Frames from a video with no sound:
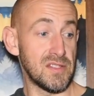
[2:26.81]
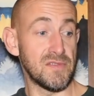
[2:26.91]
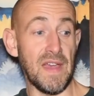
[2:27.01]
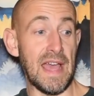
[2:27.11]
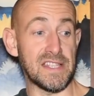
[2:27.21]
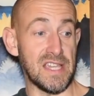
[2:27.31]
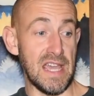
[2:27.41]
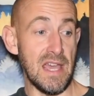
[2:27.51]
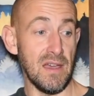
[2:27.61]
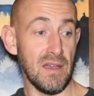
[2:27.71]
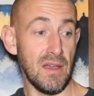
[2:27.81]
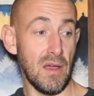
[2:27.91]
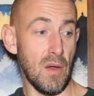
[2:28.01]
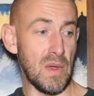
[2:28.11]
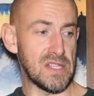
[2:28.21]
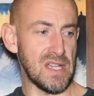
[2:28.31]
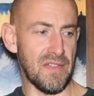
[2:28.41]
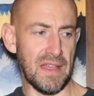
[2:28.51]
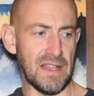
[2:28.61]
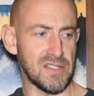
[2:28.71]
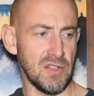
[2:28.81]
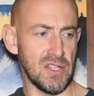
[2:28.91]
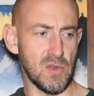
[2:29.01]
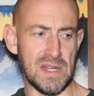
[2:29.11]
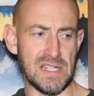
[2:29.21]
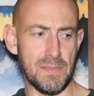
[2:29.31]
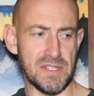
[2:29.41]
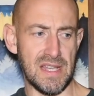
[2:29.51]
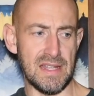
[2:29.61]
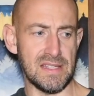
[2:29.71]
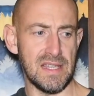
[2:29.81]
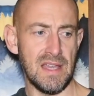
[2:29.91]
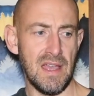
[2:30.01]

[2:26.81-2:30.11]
VAT, which I think that's done at 20%.